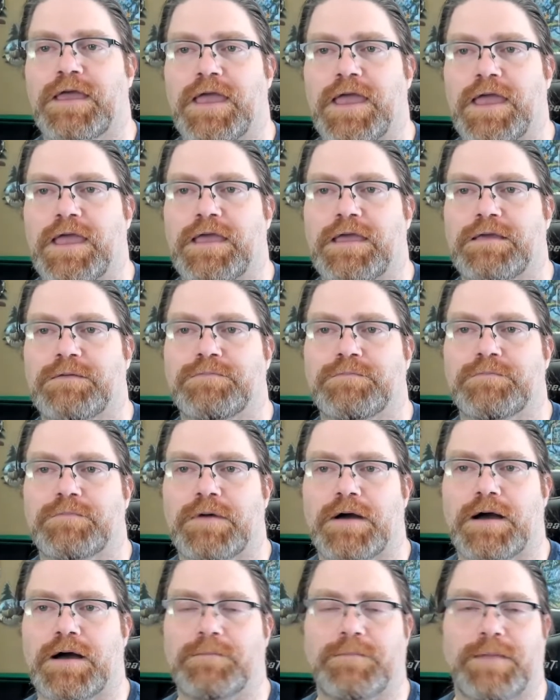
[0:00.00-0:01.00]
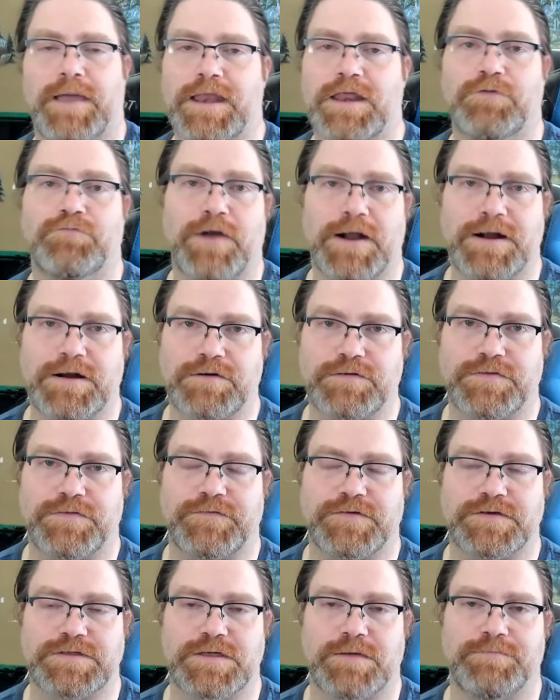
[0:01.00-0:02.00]
a uh, any records
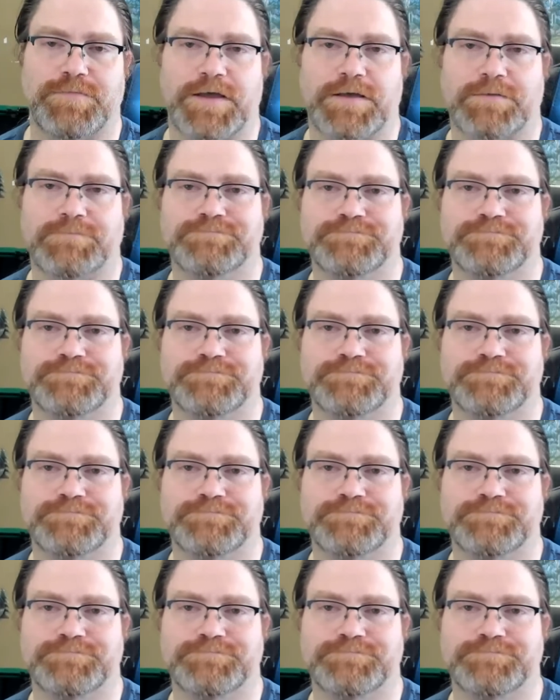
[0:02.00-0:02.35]
for something.